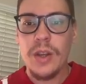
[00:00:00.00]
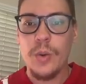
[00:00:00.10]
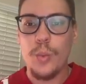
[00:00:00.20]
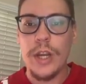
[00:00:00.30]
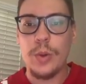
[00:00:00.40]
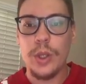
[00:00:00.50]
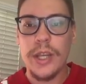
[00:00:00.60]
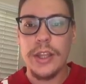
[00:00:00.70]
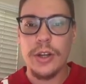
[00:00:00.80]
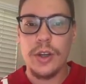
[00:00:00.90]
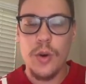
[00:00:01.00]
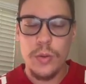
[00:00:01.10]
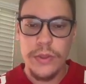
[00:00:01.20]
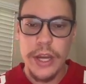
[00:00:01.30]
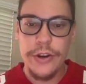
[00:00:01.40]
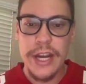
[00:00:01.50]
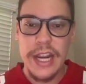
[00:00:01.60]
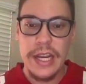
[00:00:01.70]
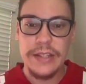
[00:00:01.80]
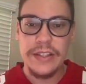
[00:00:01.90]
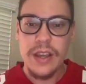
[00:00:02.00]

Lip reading: when you look at their needs,